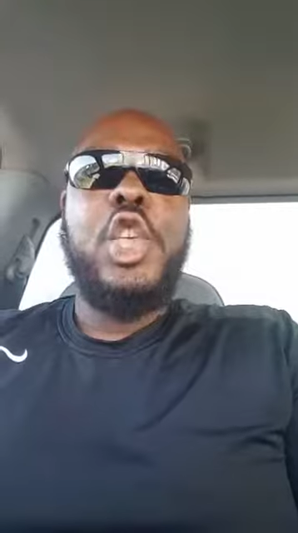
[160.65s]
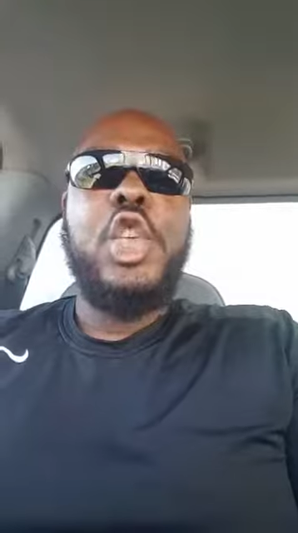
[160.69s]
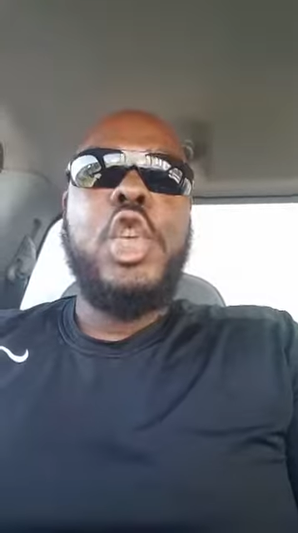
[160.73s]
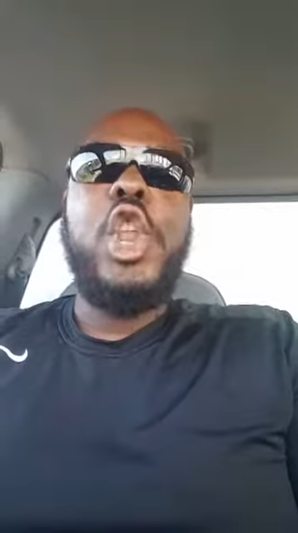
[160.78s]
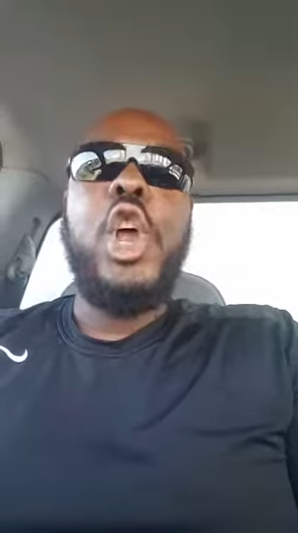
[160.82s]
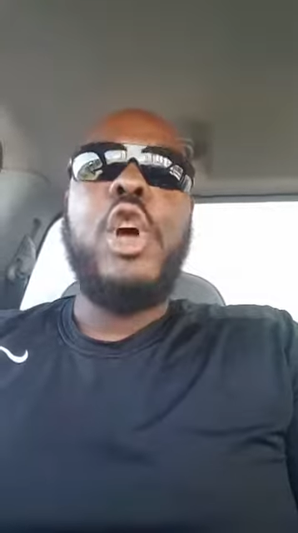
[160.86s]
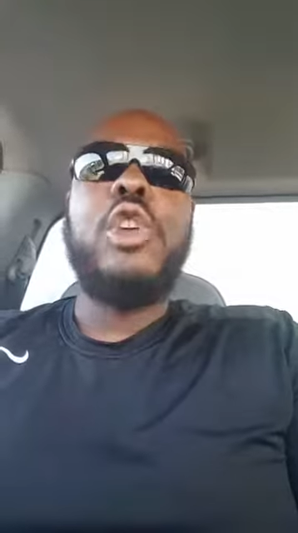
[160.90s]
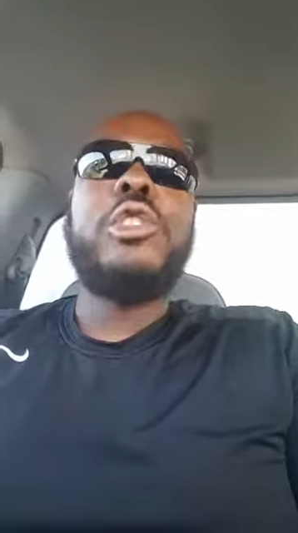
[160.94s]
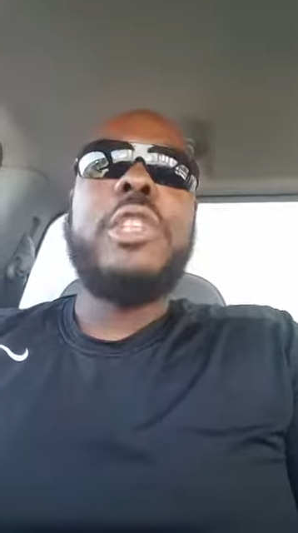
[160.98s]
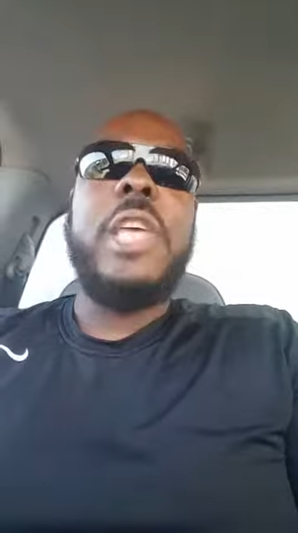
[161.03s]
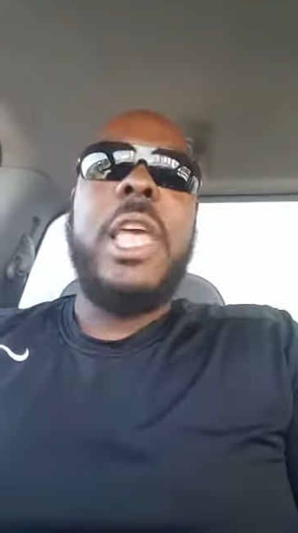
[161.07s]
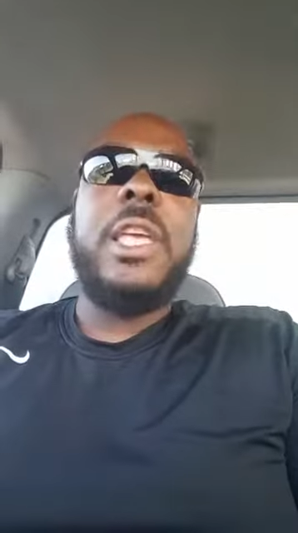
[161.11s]
you
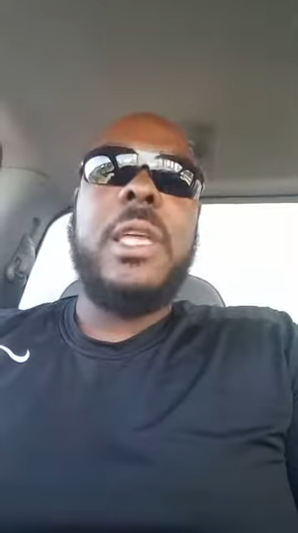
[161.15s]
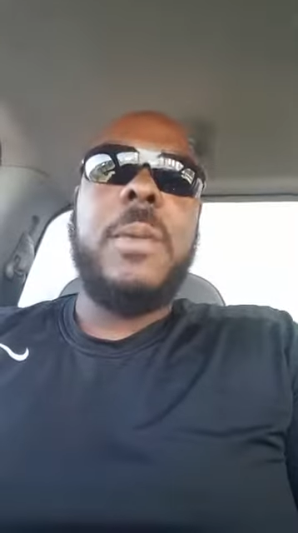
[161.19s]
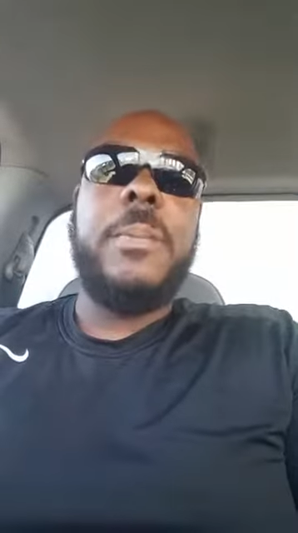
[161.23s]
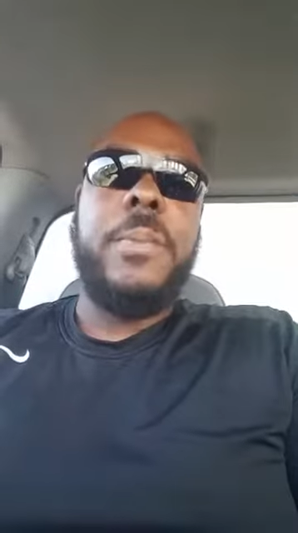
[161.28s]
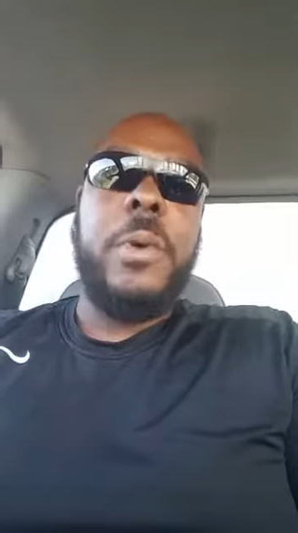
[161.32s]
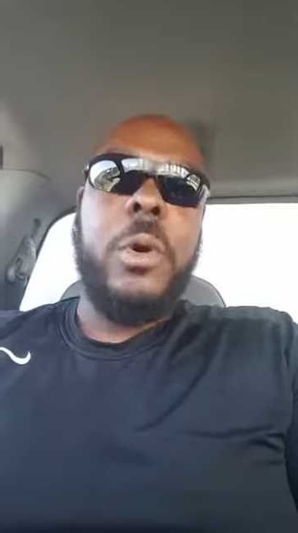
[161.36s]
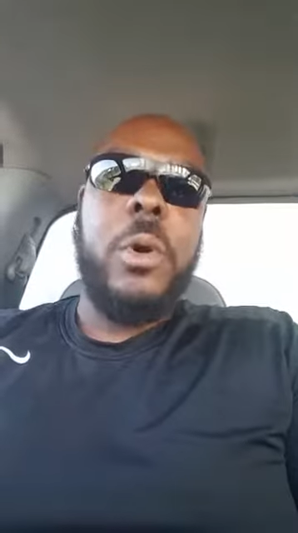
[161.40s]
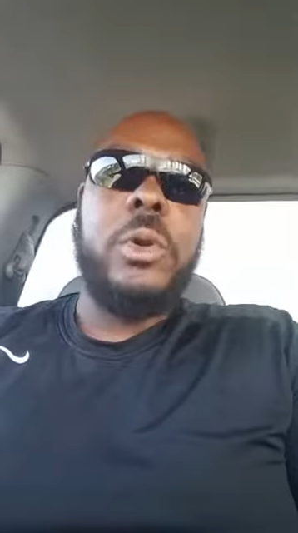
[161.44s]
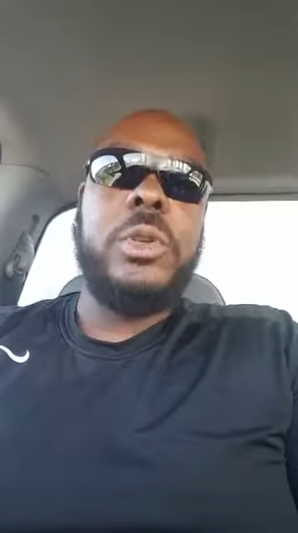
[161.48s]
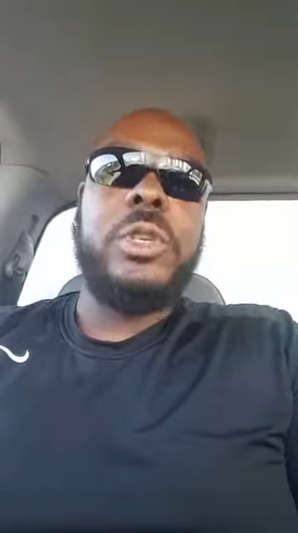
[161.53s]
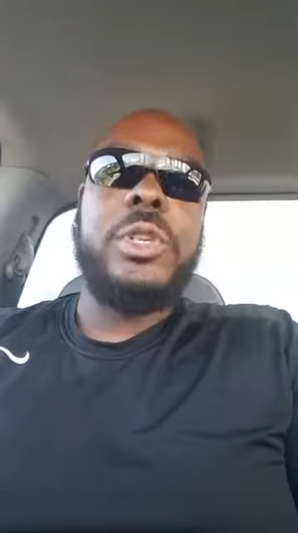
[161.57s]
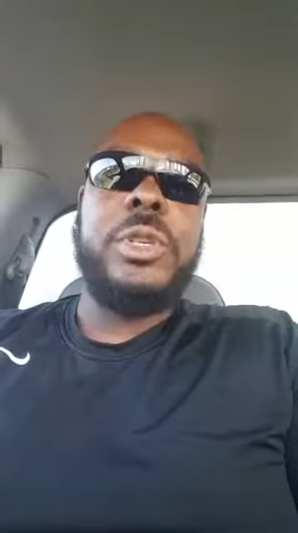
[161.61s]
don't take it
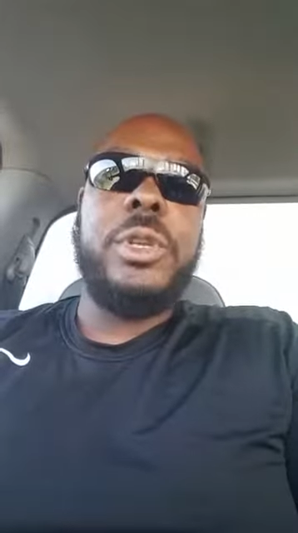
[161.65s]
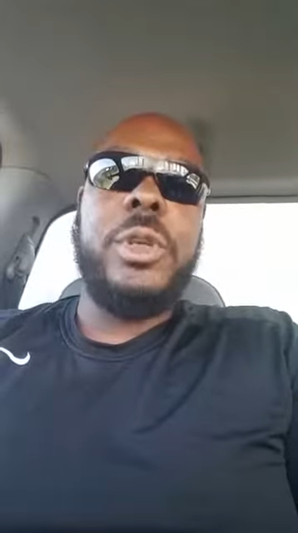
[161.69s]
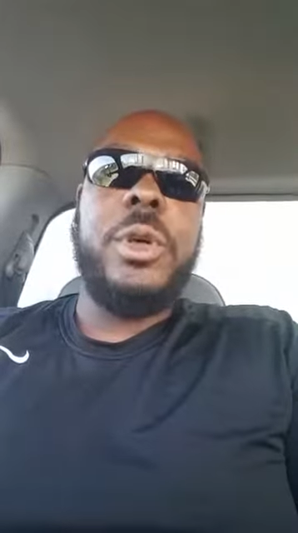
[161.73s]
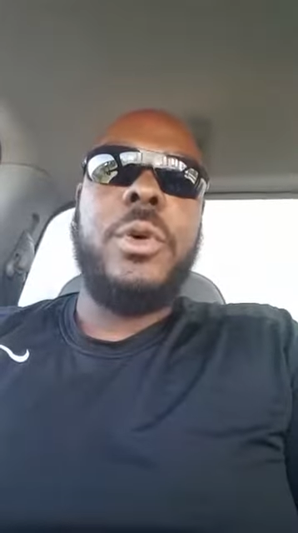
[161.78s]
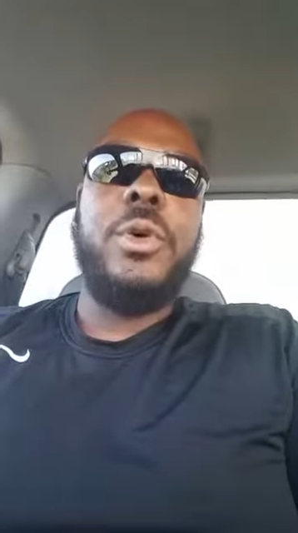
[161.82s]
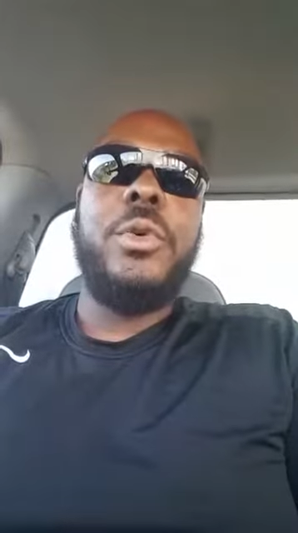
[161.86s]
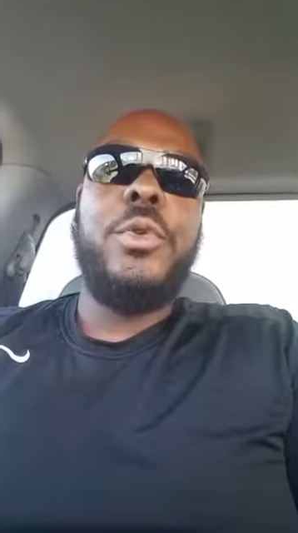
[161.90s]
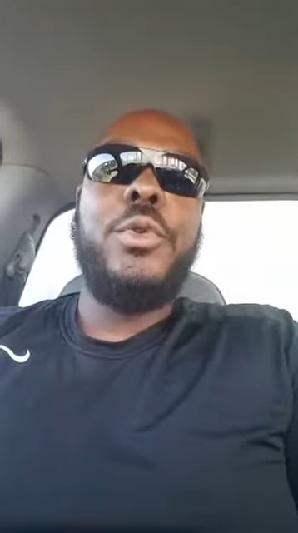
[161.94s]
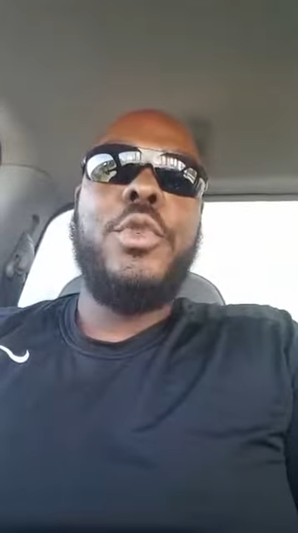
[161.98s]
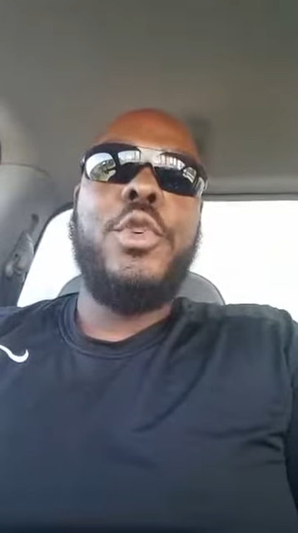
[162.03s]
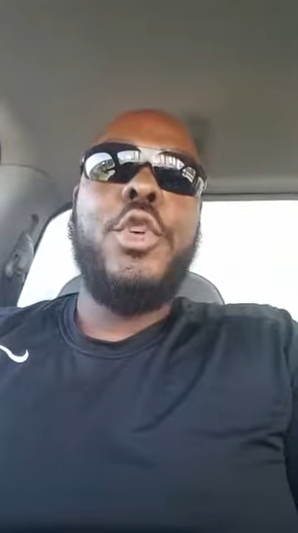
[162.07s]
personal.